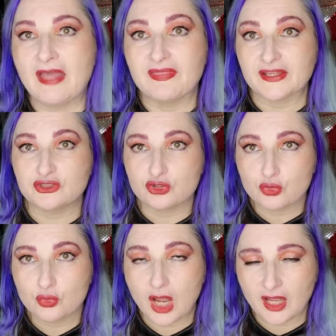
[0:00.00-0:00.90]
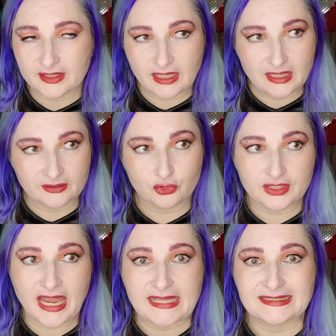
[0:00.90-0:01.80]
And they do
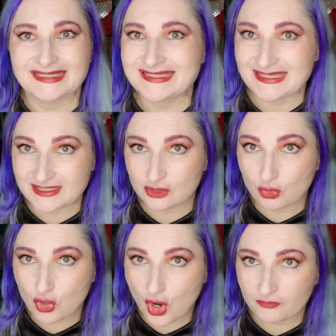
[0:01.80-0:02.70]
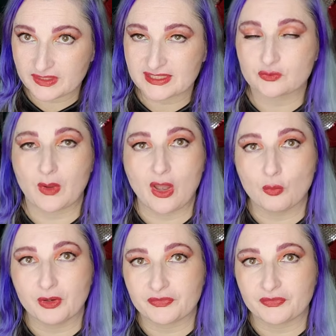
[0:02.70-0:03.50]
create seasonal coffees as well,